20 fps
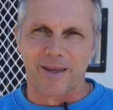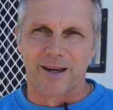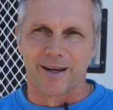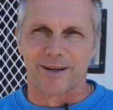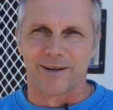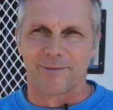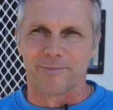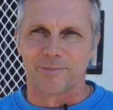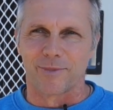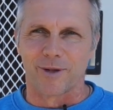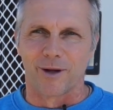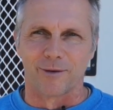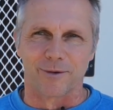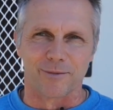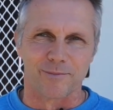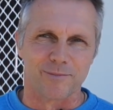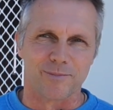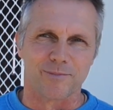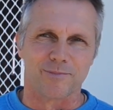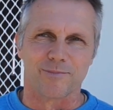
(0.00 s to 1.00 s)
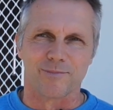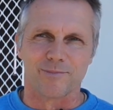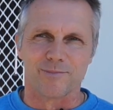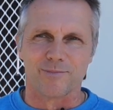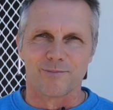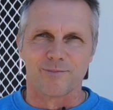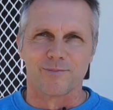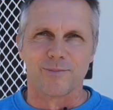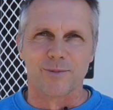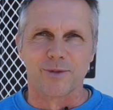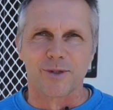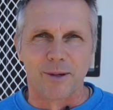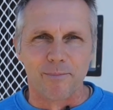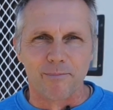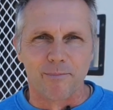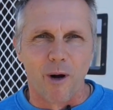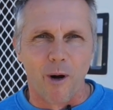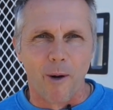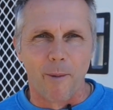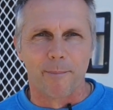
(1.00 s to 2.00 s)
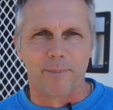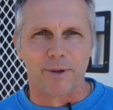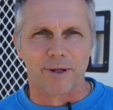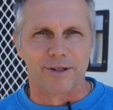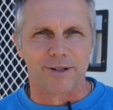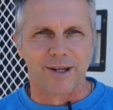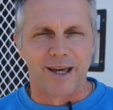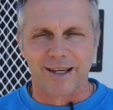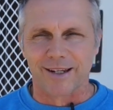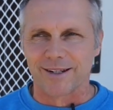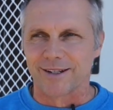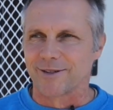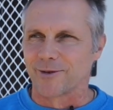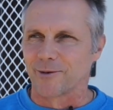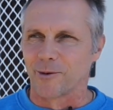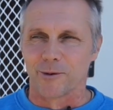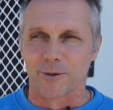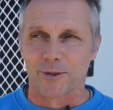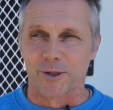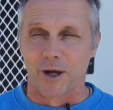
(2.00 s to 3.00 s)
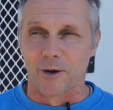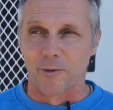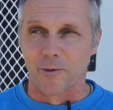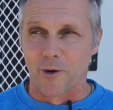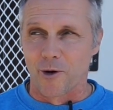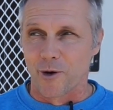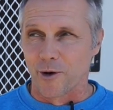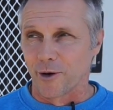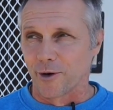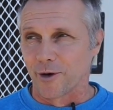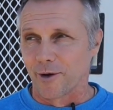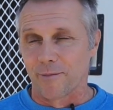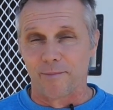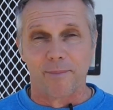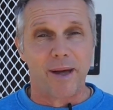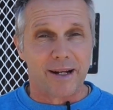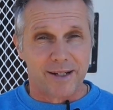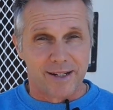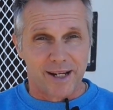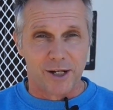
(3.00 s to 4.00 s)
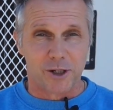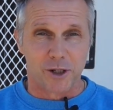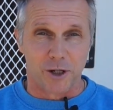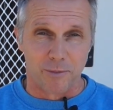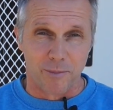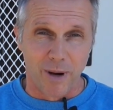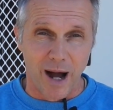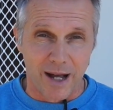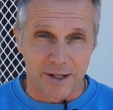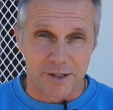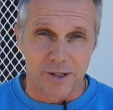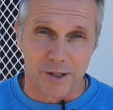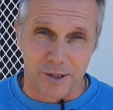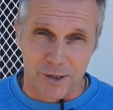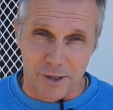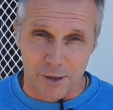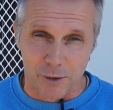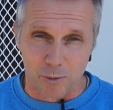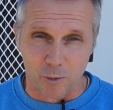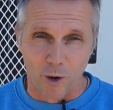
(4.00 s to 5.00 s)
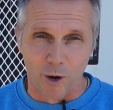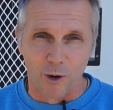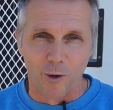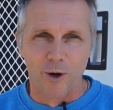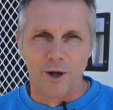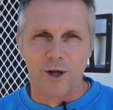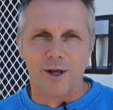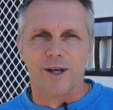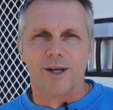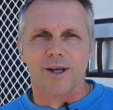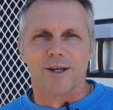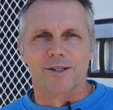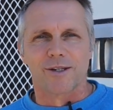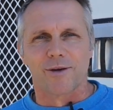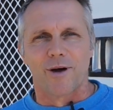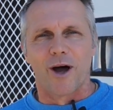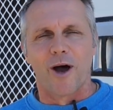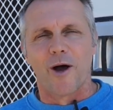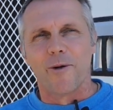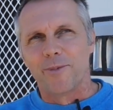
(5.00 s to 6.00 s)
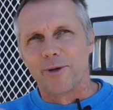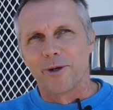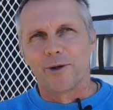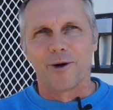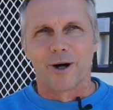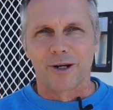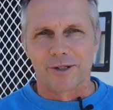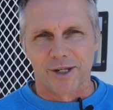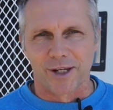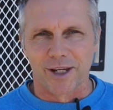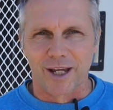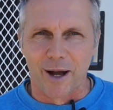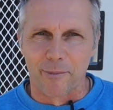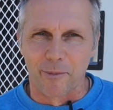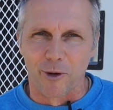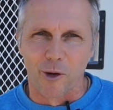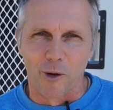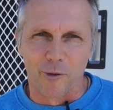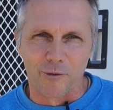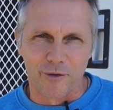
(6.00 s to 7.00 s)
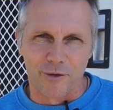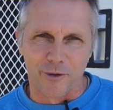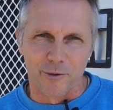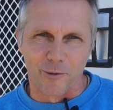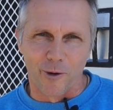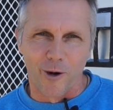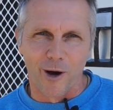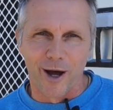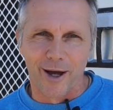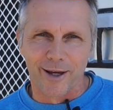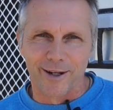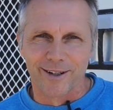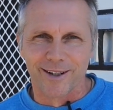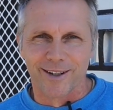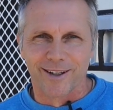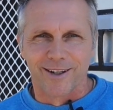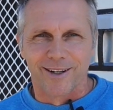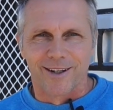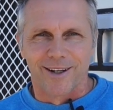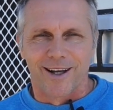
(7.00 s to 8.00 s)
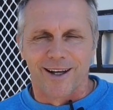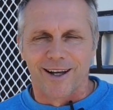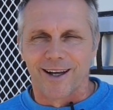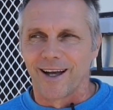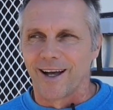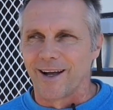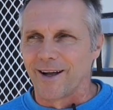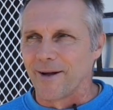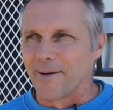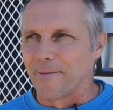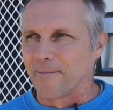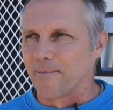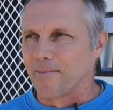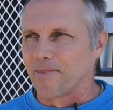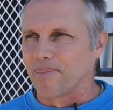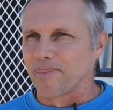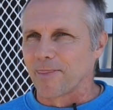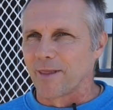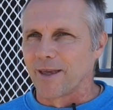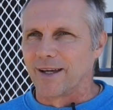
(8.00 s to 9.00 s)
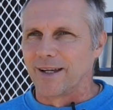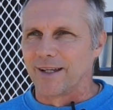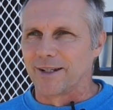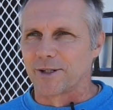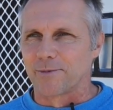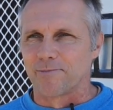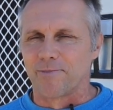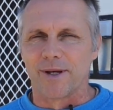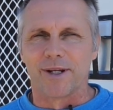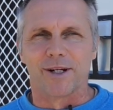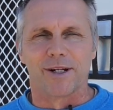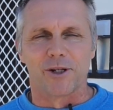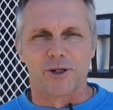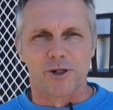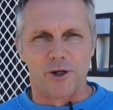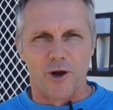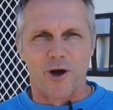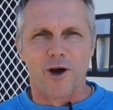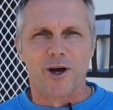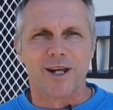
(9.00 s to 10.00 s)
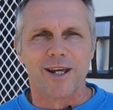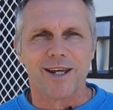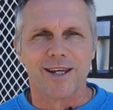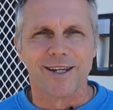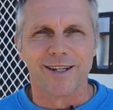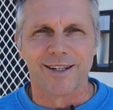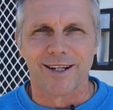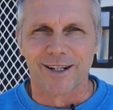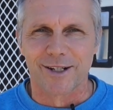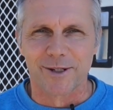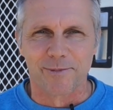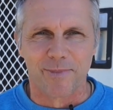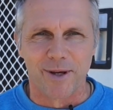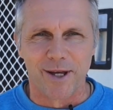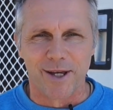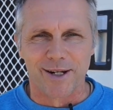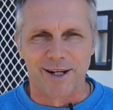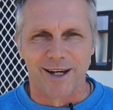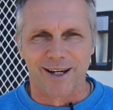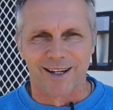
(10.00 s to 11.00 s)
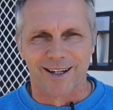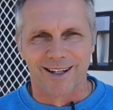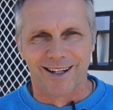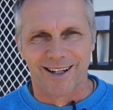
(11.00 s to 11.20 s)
on Zimbop and also on Meditation Masters as well. So I hope you guys can come along for the ride. It's been a journey. It's been